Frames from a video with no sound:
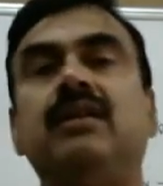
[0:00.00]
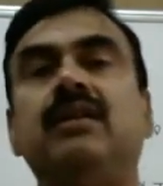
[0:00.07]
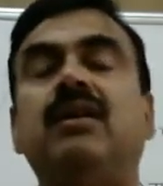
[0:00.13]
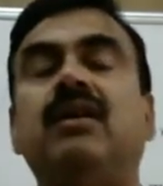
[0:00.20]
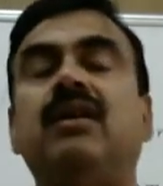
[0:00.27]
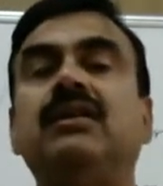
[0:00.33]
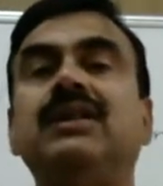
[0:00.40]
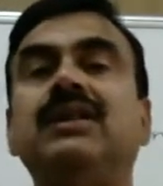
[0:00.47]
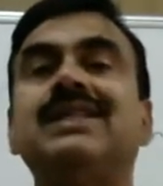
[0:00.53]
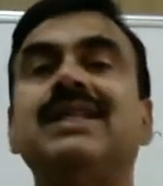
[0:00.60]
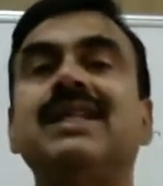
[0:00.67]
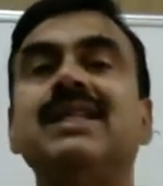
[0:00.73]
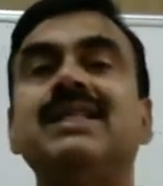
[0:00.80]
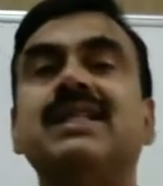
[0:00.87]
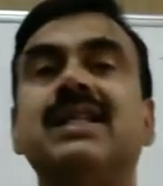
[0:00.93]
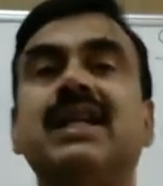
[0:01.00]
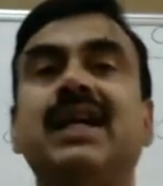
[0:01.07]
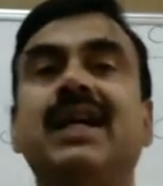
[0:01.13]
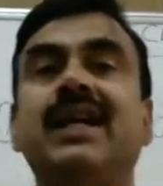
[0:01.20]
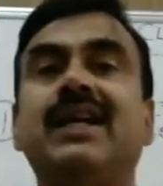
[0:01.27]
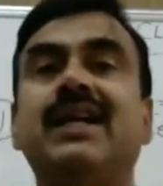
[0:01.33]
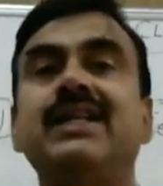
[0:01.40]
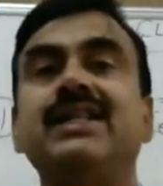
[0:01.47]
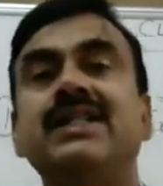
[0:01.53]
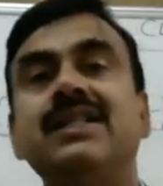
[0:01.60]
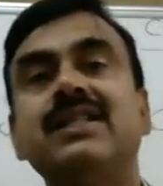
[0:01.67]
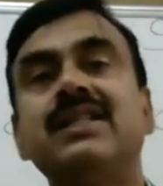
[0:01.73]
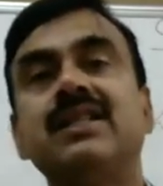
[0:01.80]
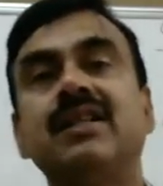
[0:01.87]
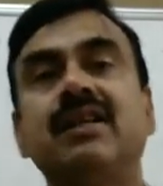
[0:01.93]
All the cells
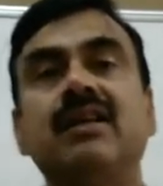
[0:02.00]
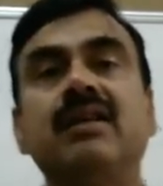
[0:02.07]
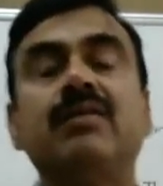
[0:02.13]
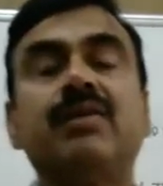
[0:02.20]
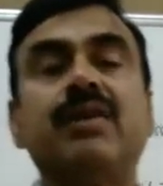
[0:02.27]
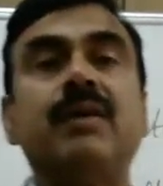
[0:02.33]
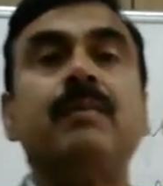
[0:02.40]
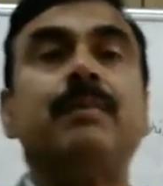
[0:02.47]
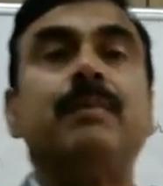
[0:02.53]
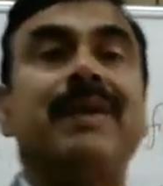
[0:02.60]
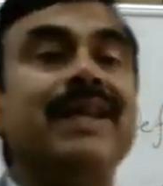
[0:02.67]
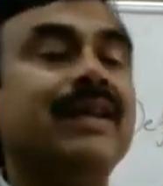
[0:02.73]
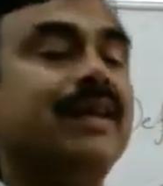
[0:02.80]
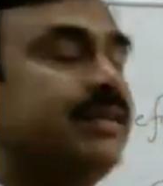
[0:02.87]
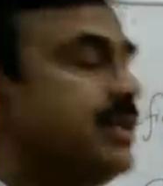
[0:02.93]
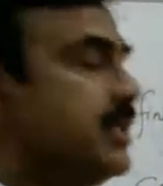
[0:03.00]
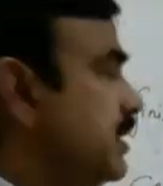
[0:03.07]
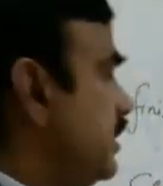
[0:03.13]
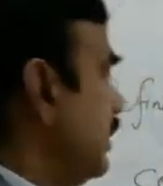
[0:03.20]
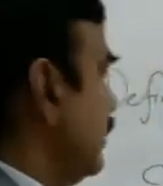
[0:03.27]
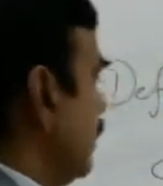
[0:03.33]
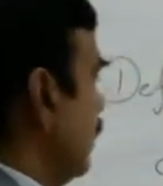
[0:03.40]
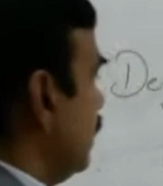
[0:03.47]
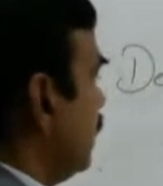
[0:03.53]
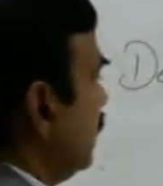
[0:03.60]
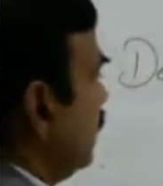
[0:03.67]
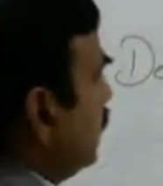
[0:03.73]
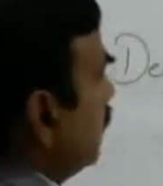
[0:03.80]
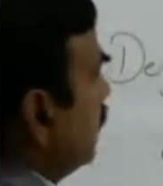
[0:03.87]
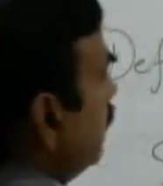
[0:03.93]
arises from pre-existing cells.
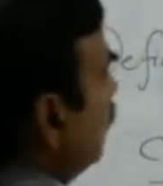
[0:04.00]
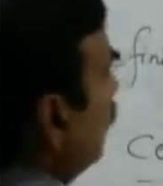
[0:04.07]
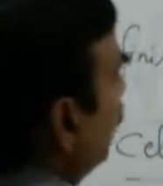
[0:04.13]
So number